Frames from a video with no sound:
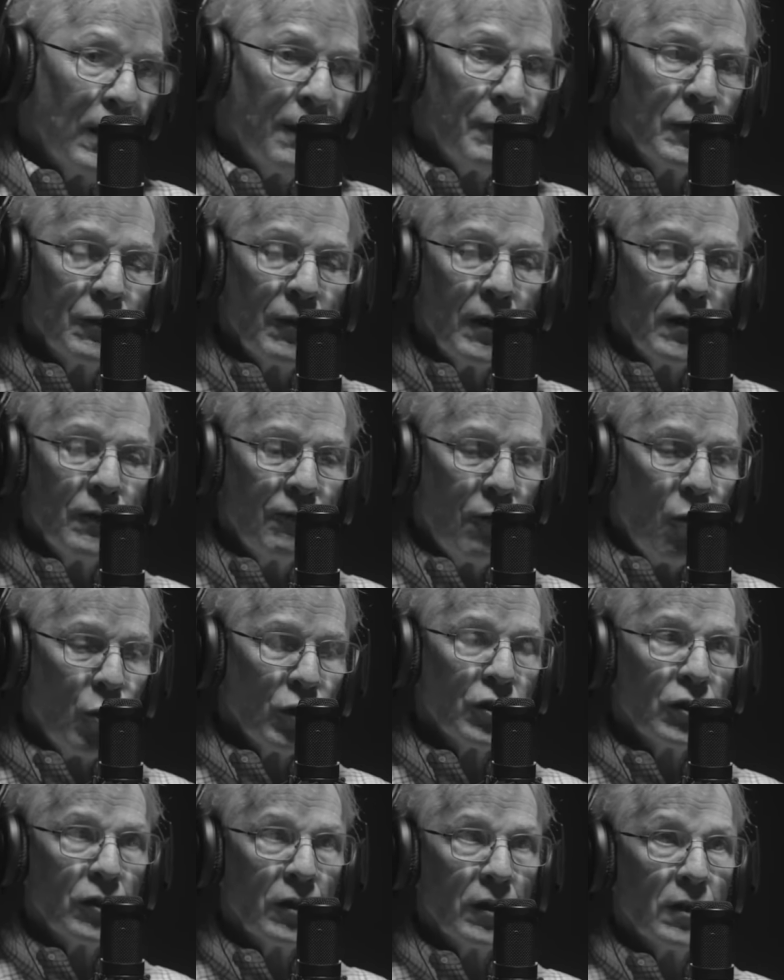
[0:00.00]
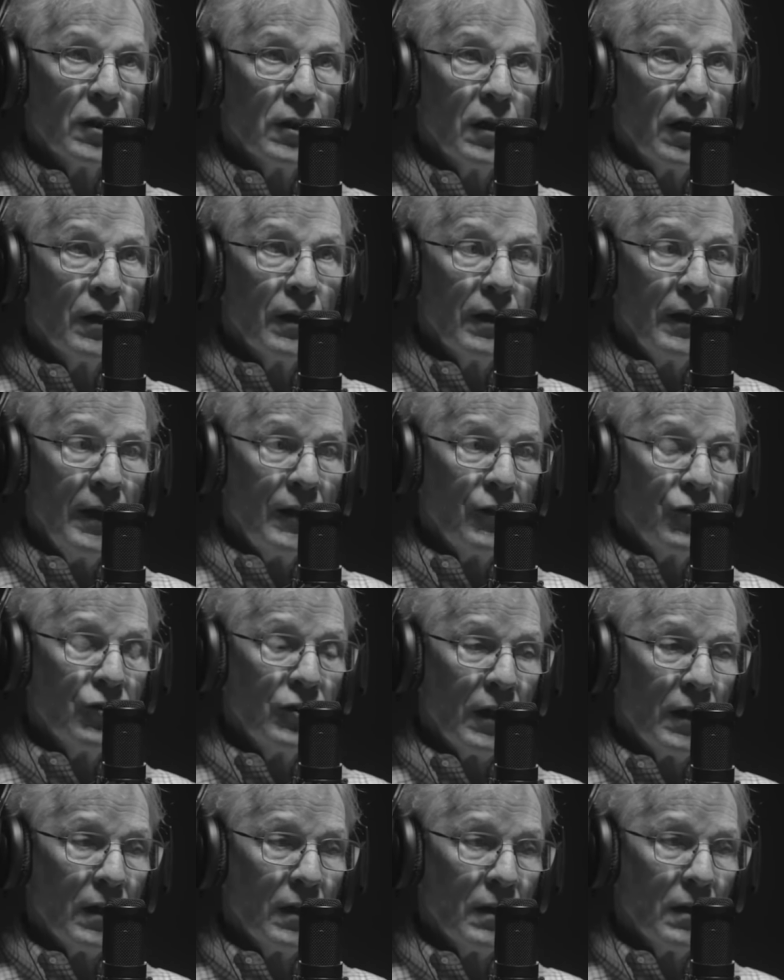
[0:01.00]
I was very fortunate to go to the
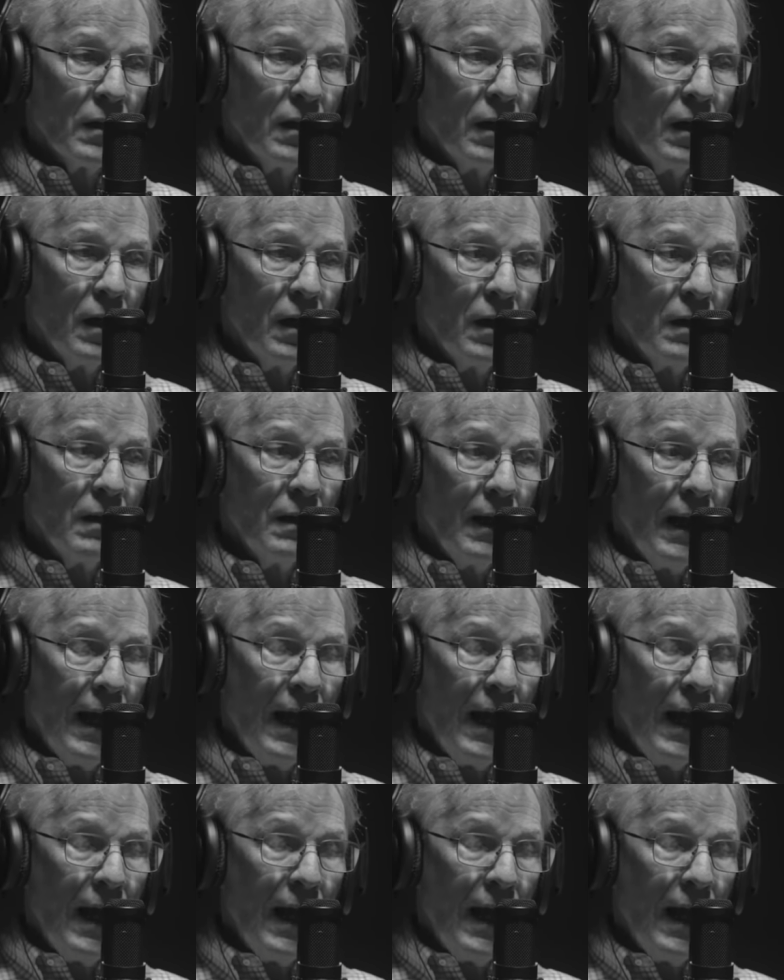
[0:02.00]
82nd